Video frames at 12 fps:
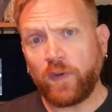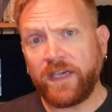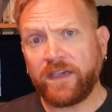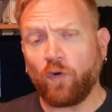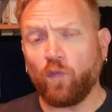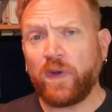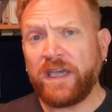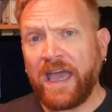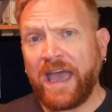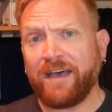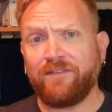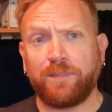week we
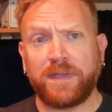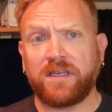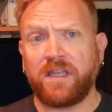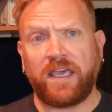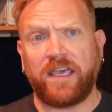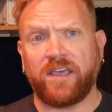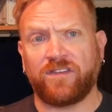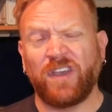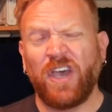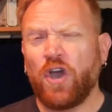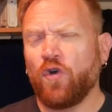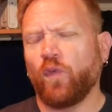have been hit
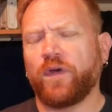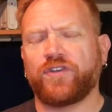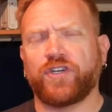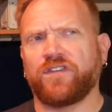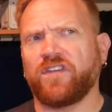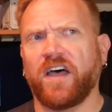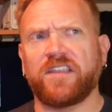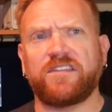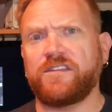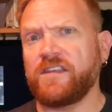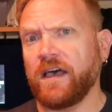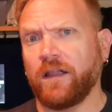with just a
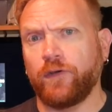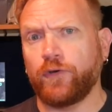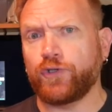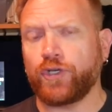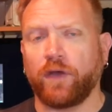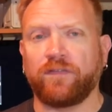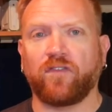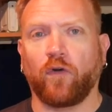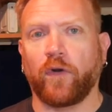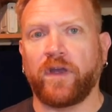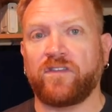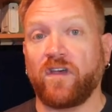deluge of
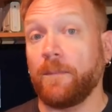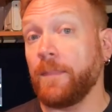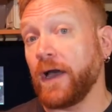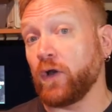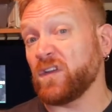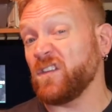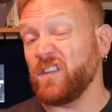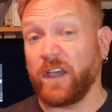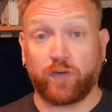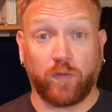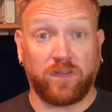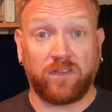stories about
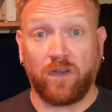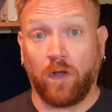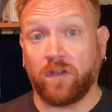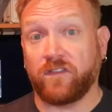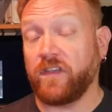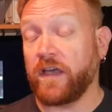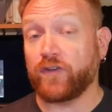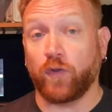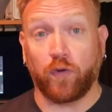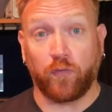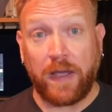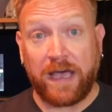sexual assault, sexual
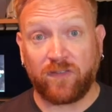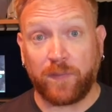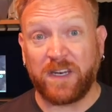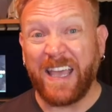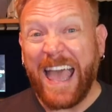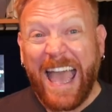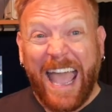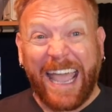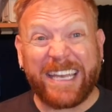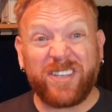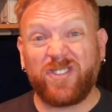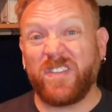harassment,
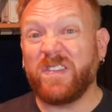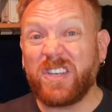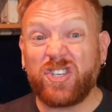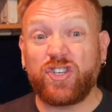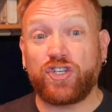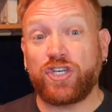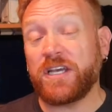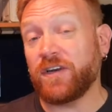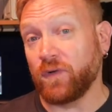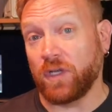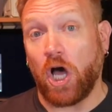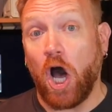and
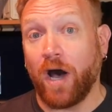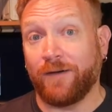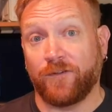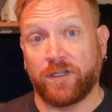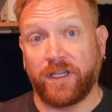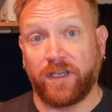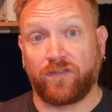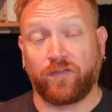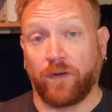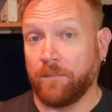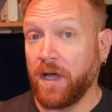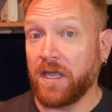general awfulness
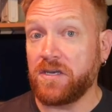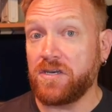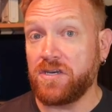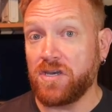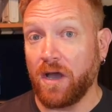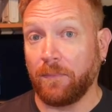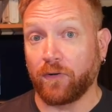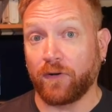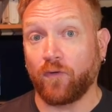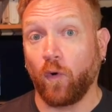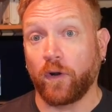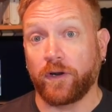from a number
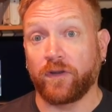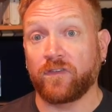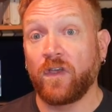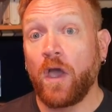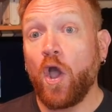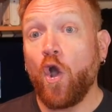of corners.